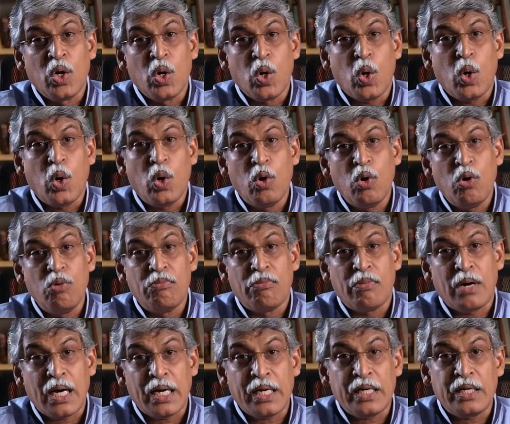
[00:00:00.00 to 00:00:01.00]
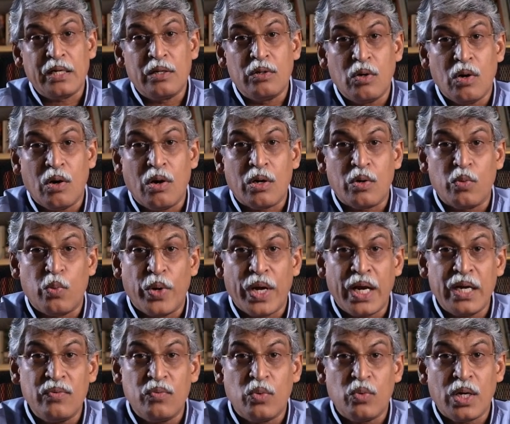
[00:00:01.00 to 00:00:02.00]
oh my God,
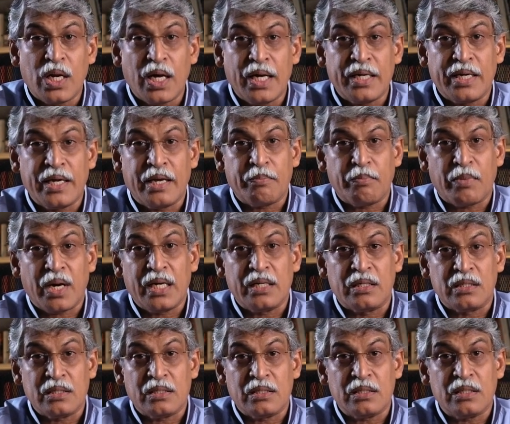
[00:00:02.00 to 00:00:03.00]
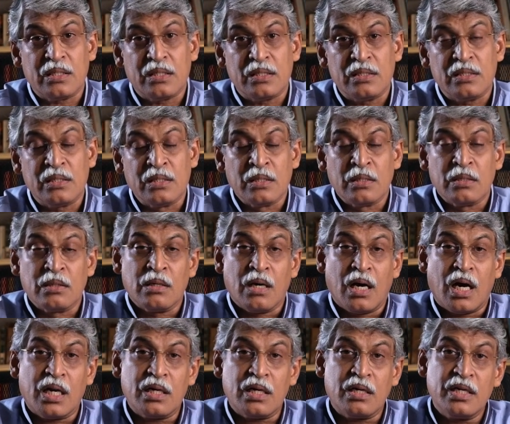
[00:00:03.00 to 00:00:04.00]
when will I get my turn?
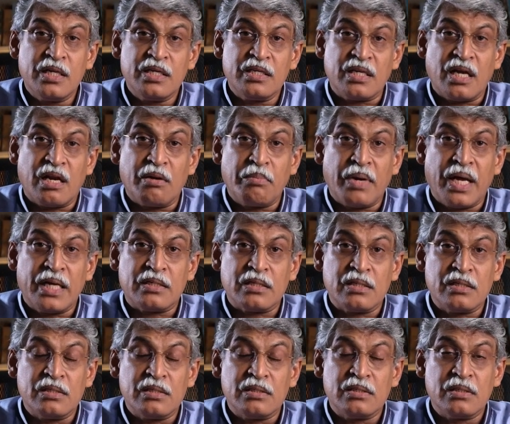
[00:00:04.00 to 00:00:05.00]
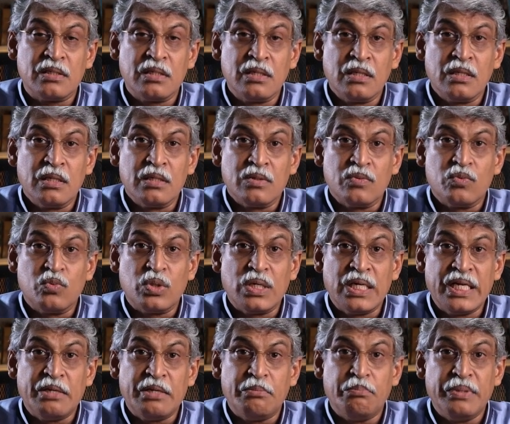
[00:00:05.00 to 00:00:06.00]
110 matters, will
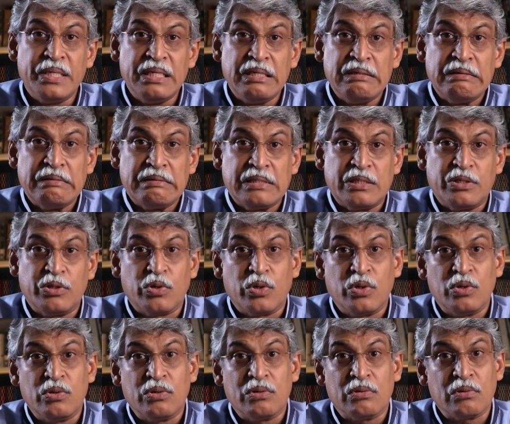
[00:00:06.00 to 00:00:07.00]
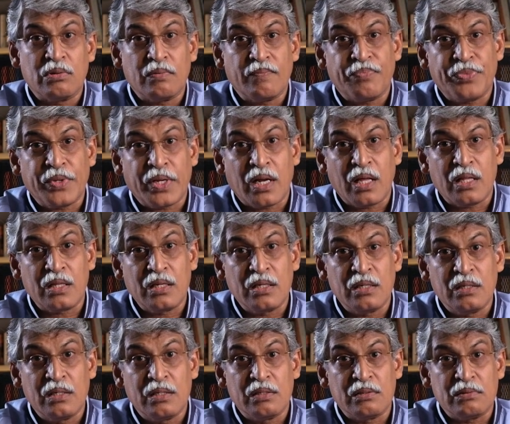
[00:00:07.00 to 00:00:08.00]
it be, you know,
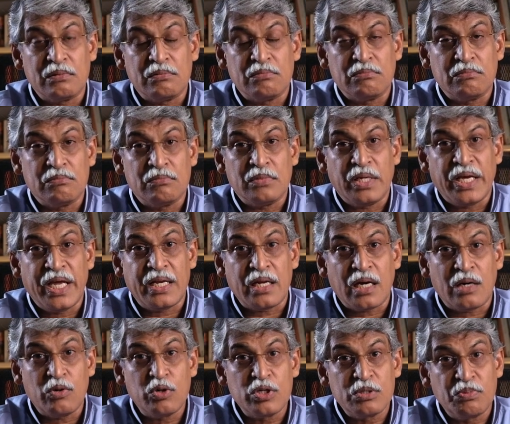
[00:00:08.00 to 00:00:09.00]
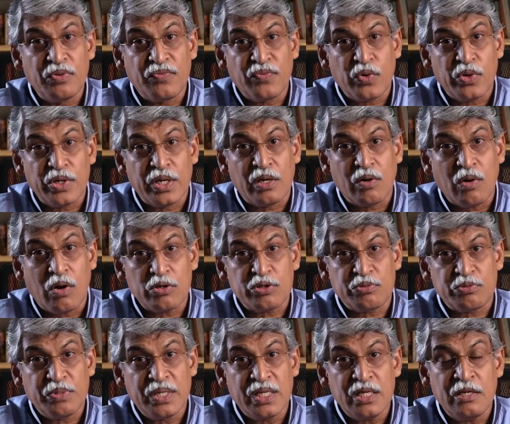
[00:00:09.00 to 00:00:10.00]
another 8 hours before he calls
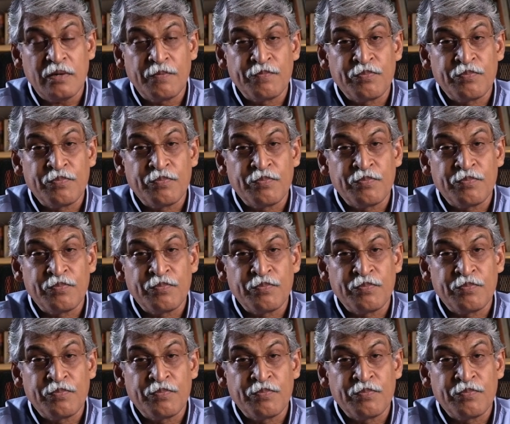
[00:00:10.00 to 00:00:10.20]
me?